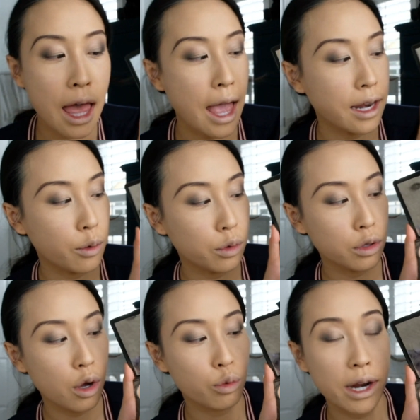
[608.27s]
and I will
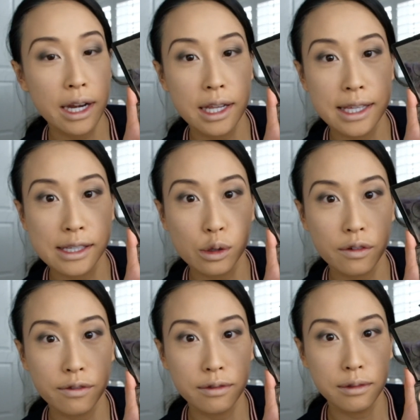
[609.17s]
go right into this sort
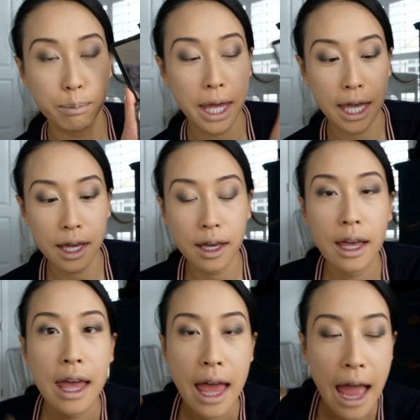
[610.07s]
of pink,
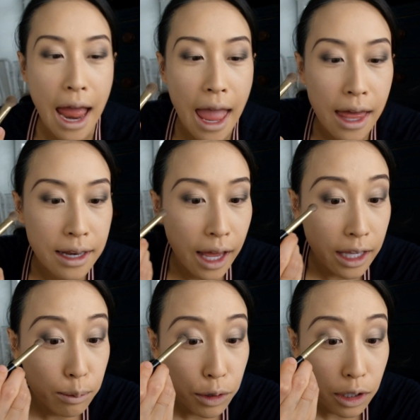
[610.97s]
and I
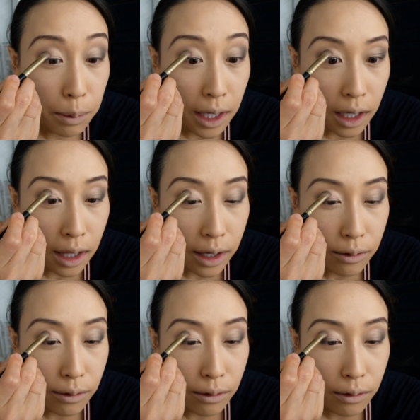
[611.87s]
can put the pink like
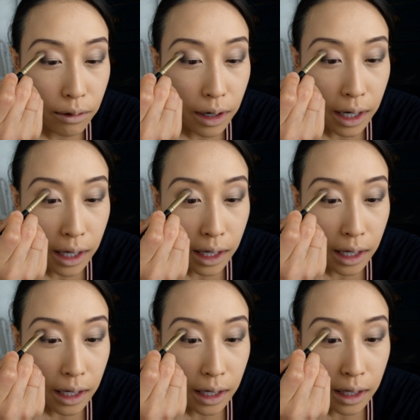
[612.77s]

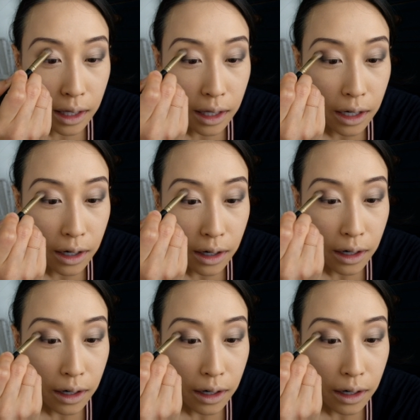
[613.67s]
right here.